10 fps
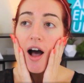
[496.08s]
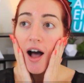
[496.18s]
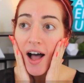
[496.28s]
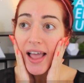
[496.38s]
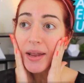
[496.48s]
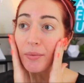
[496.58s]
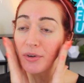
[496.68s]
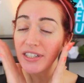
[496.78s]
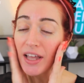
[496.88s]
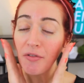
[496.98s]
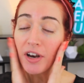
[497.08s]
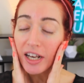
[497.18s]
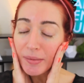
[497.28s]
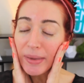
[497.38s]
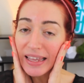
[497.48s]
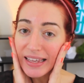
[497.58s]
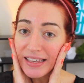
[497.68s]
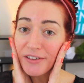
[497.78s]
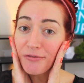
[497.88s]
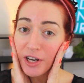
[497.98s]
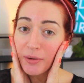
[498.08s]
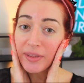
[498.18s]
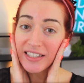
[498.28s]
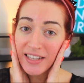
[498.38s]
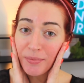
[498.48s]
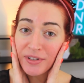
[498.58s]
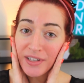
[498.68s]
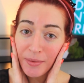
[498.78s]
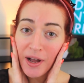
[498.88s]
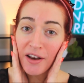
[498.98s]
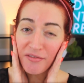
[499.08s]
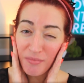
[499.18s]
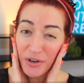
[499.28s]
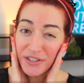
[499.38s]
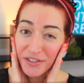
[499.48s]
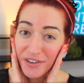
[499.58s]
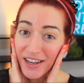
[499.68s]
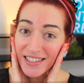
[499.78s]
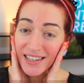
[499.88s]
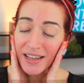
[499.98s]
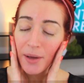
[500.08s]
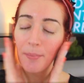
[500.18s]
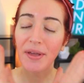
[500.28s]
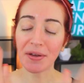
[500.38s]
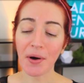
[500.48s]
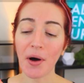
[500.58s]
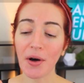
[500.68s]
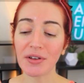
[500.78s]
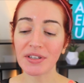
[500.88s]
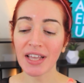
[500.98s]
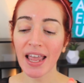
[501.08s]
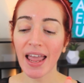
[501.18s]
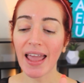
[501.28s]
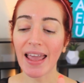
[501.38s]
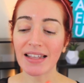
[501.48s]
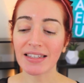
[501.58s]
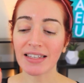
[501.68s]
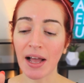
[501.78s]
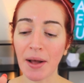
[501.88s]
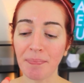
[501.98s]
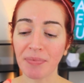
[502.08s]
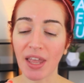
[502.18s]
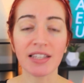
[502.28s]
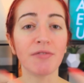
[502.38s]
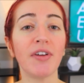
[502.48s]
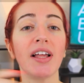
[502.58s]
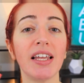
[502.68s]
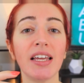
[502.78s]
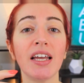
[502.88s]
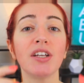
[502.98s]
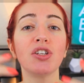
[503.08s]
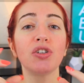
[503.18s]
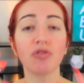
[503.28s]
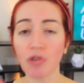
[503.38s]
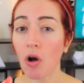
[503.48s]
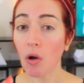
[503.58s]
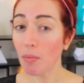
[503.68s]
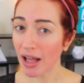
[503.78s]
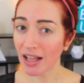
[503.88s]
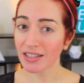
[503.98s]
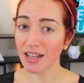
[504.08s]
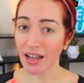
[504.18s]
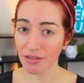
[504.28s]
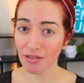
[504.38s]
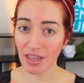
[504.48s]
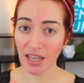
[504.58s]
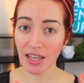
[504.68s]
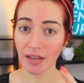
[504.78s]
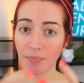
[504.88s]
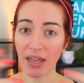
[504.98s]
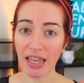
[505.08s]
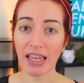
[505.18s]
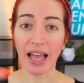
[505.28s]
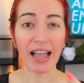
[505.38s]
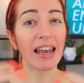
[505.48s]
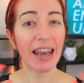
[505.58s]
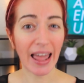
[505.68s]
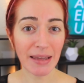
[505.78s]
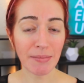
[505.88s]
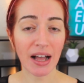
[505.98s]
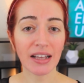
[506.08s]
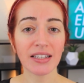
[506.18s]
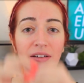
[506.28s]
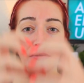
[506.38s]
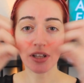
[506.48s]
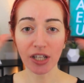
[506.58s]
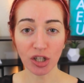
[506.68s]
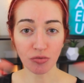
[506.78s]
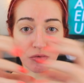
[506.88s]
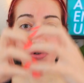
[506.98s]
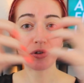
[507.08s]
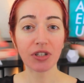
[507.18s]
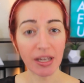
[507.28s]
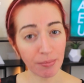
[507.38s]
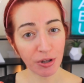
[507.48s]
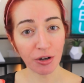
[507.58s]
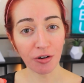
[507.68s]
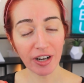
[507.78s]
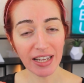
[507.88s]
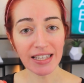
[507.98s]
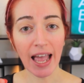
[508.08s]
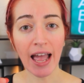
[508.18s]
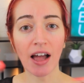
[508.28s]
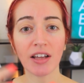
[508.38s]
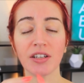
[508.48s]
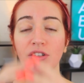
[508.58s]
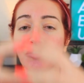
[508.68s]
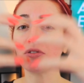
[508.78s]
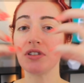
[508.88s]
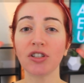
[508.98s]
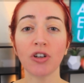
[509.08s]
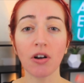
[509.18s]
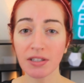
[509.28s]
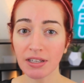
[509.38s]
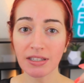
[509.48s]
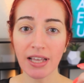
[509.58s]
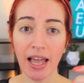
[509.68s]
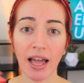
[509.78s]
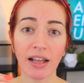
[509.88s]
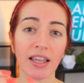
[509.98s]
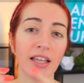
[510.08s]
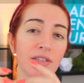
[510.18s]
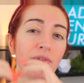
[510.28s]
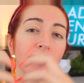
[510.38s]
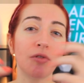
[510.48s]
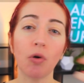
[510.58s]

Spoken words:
I would definitely be following this up with some kind of moisturiser because it's a fairly strong mask. I think being a clay mask, it really draws impurities out, it draws toxins out, gets rid of